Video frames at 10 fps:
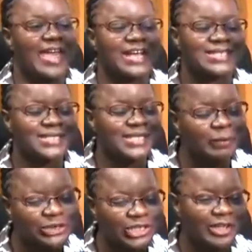
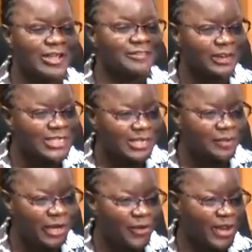exceptional
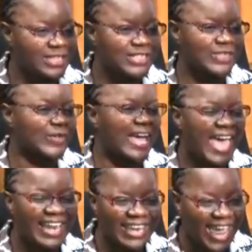foster parents, to
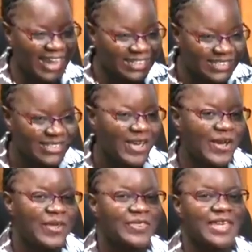highlight
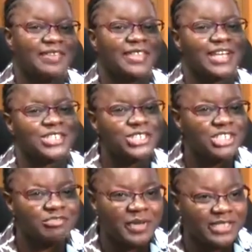the
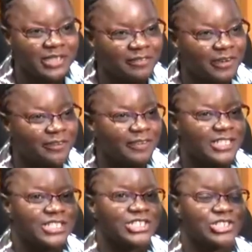achievements of our
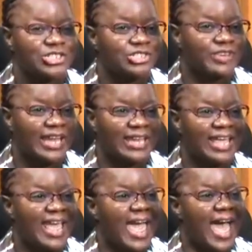foster children,
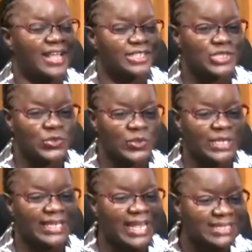and
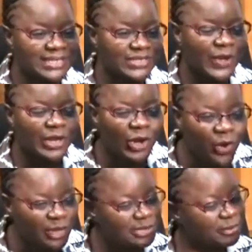to
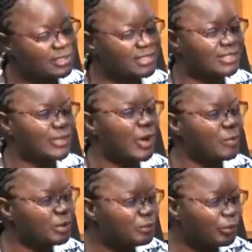encourage persons to
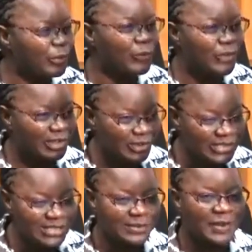come on board with
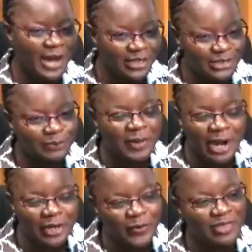us,
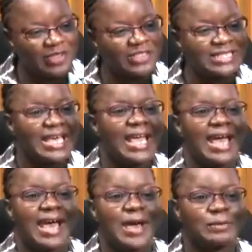partner with us,
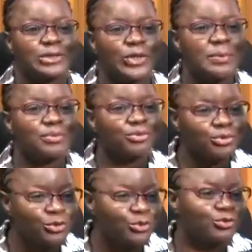to
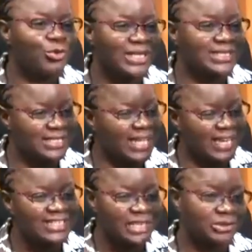improve what is an
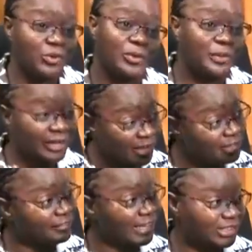exceptional, what we call
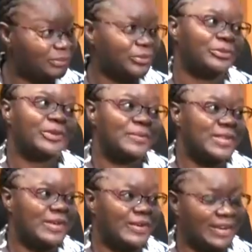the flagship program
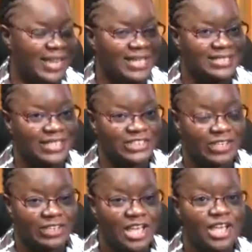in the
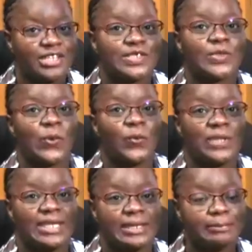organization. So
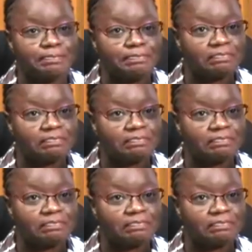we,